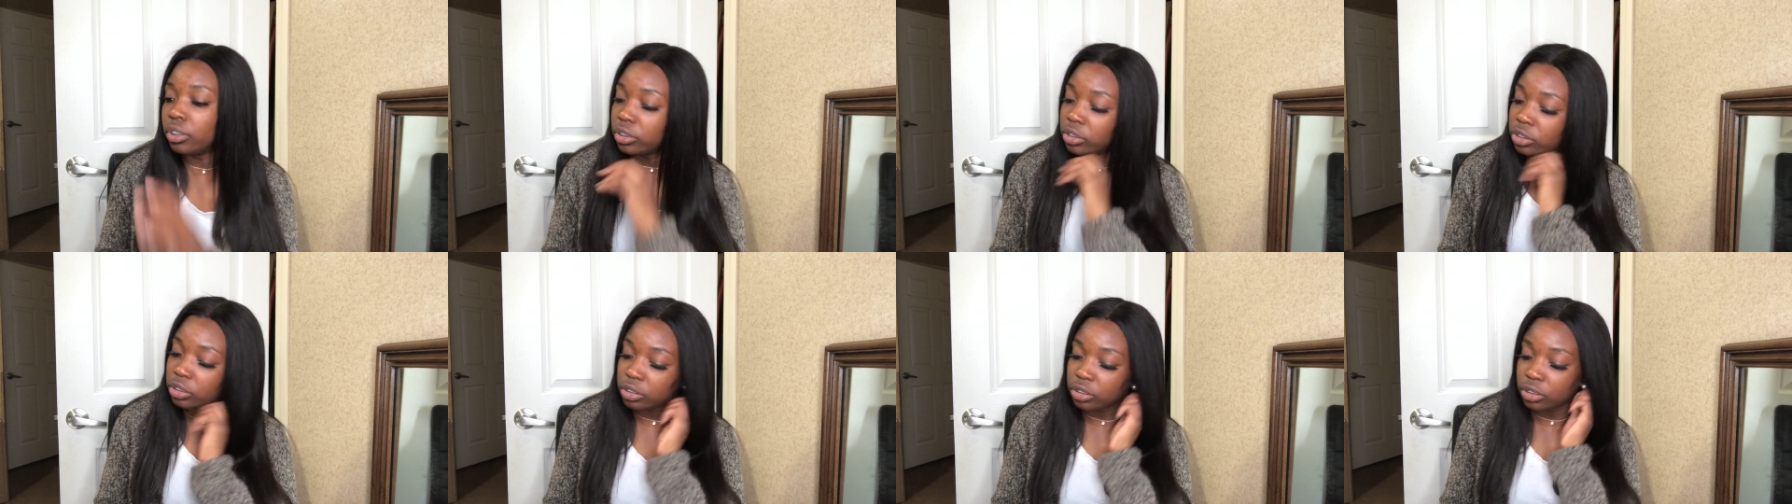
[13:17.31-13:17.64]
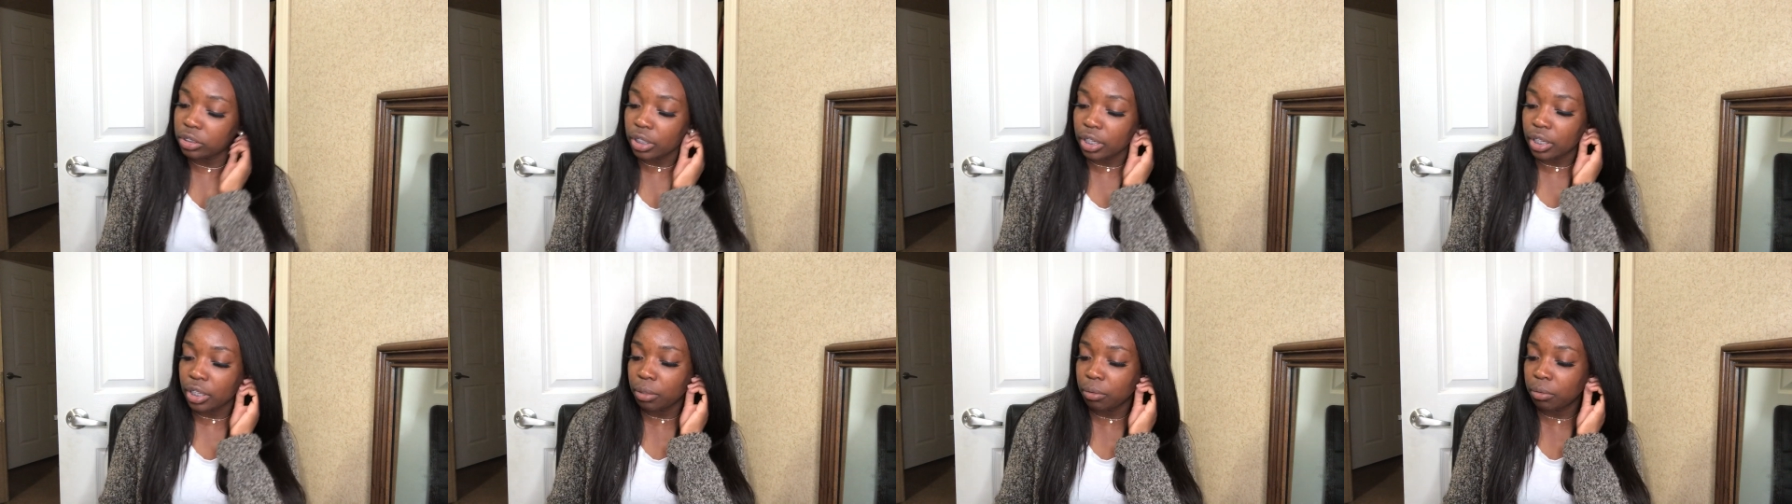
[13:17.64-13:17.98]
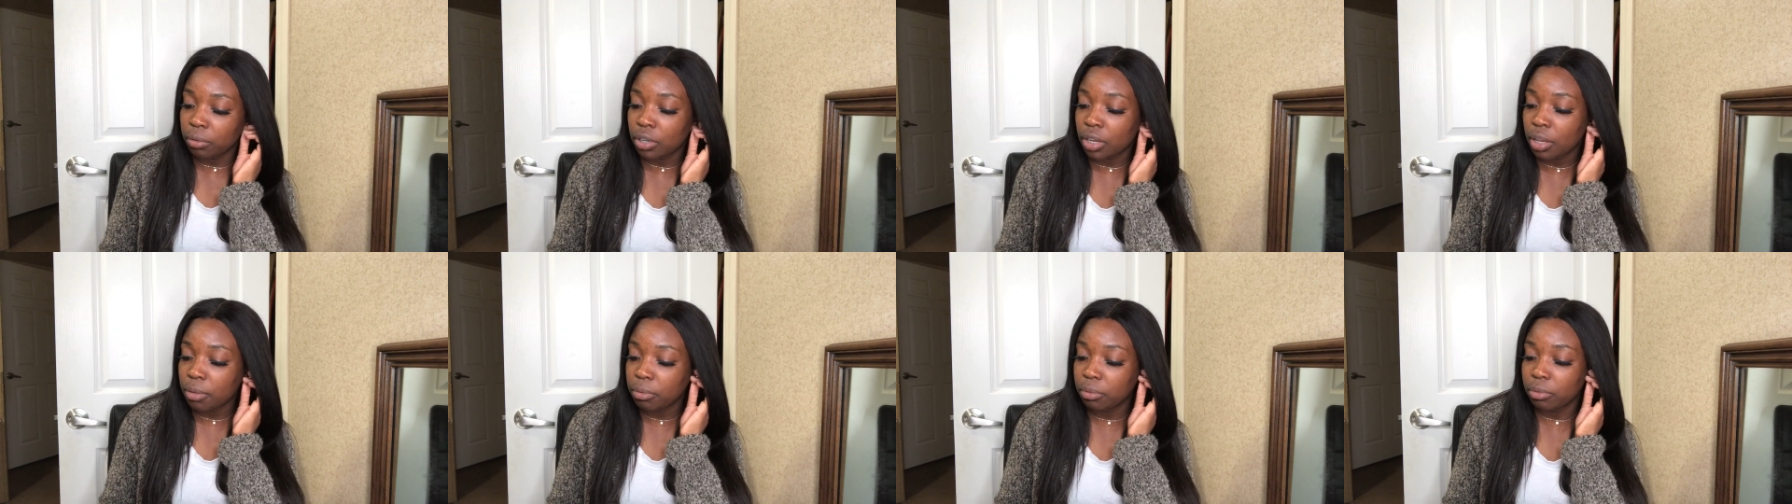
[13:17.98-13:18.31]
it's just like
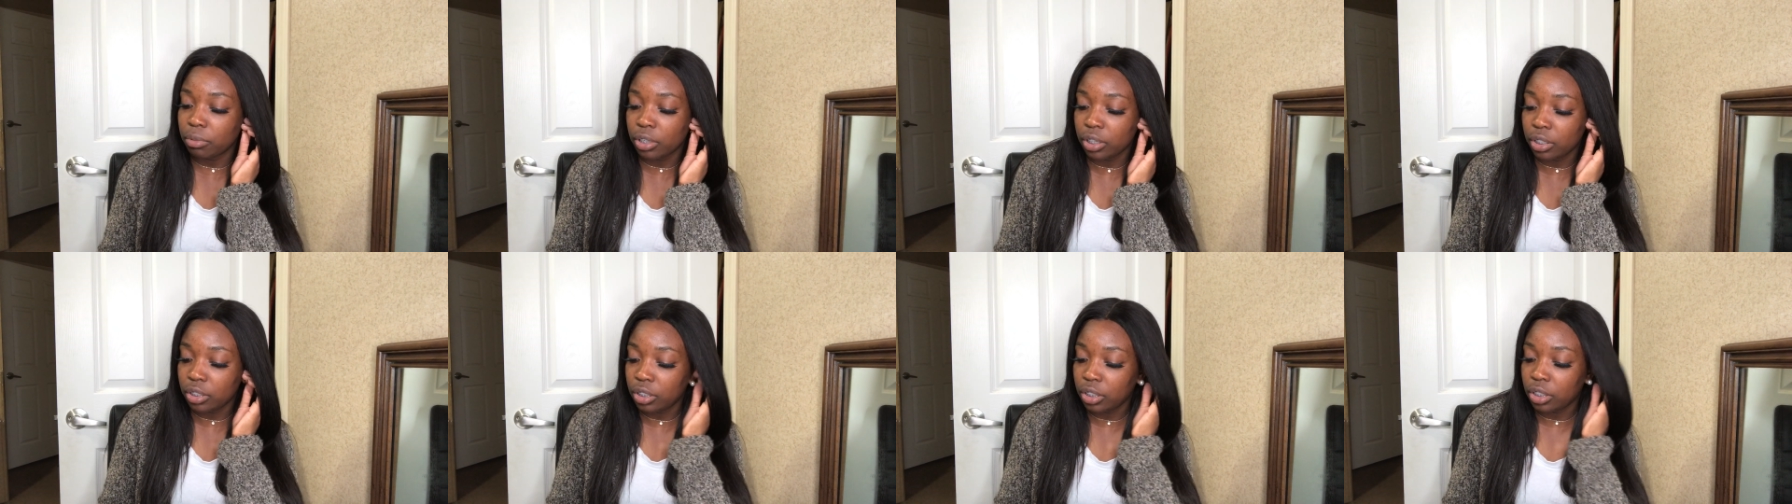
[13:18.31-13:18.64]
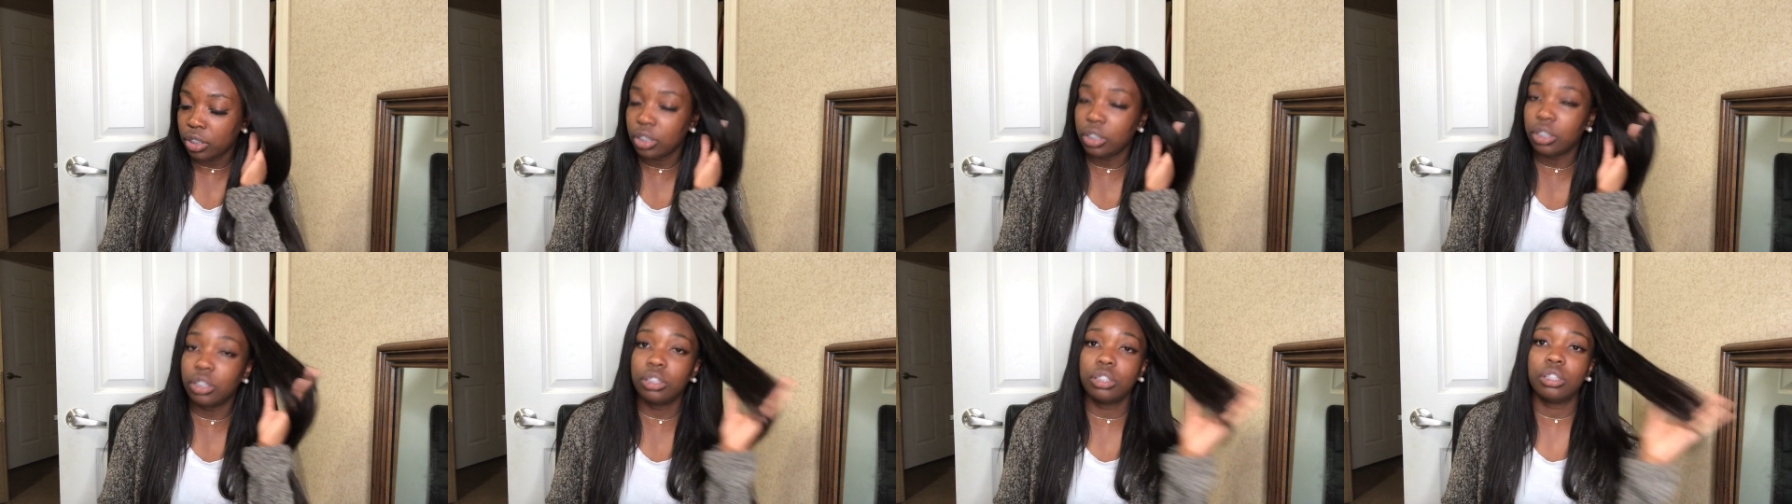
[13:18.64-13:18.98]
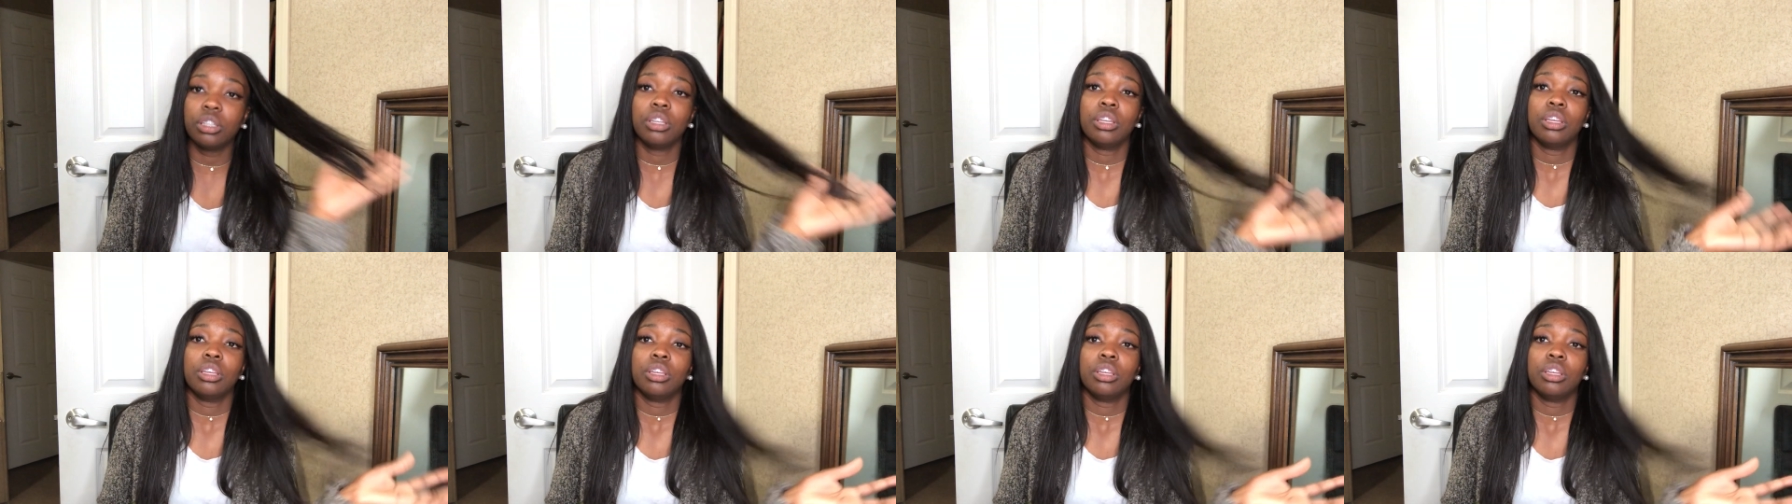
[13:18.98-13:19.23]
when i get ready to eat